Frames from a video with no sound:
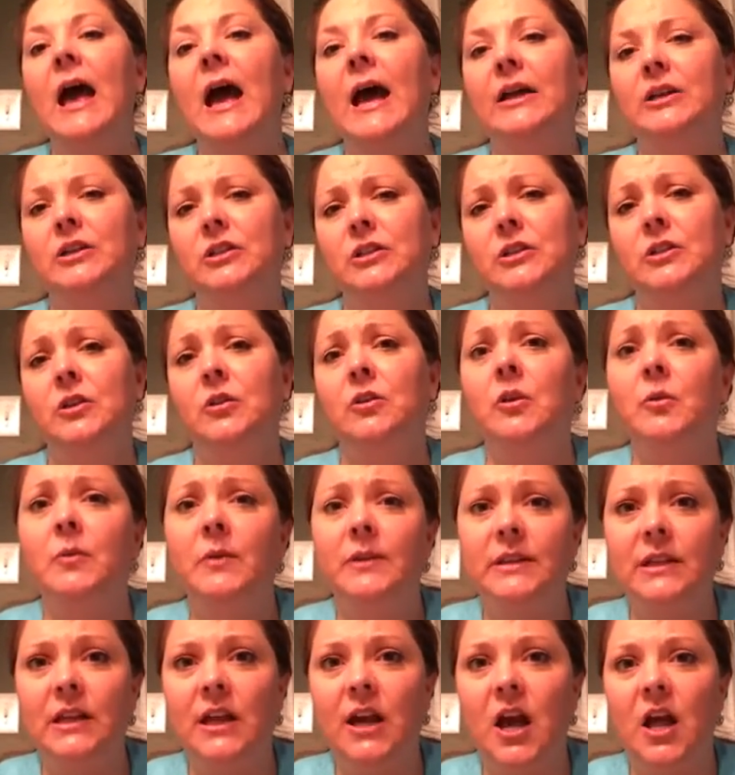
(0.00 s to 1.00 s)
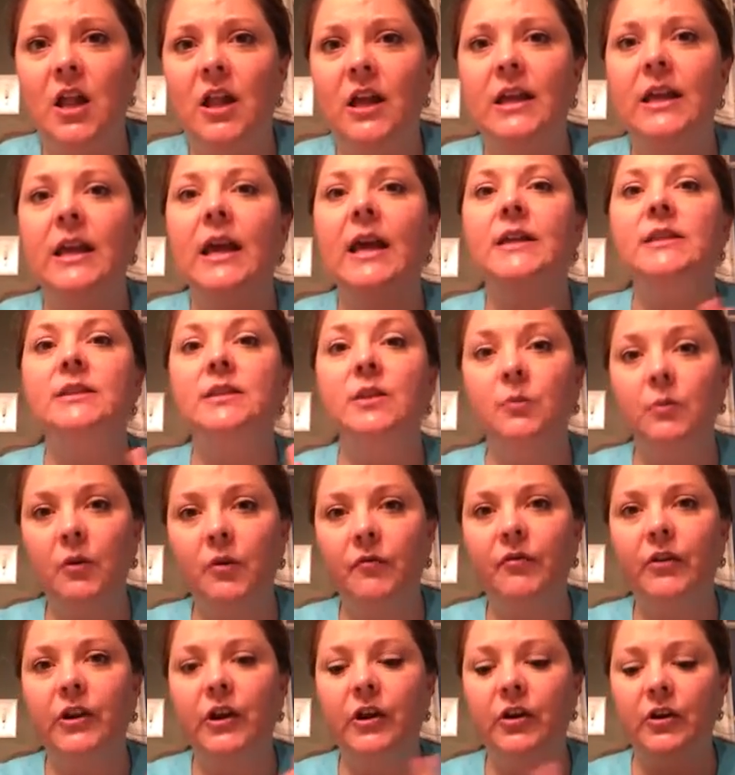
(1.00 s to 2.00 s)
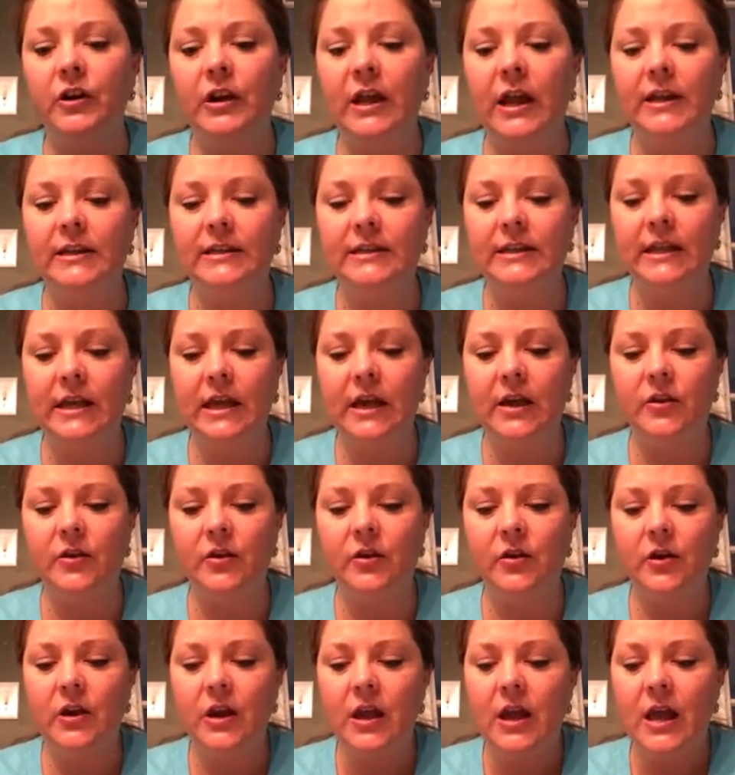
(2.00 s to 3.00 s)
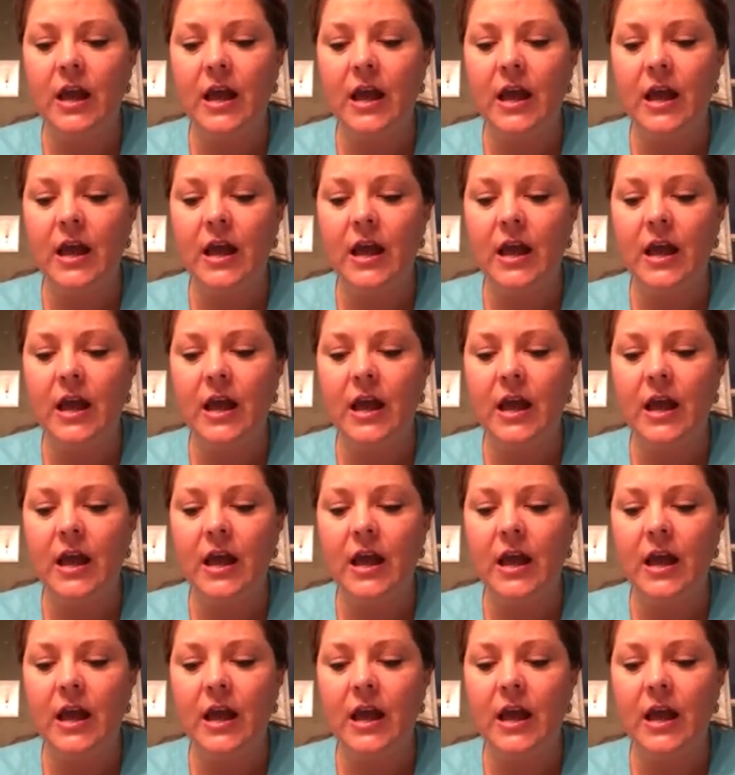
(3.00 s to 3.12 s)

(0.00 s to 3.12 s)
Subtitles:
I just don't know what to call it yet, so we'll figure it out together.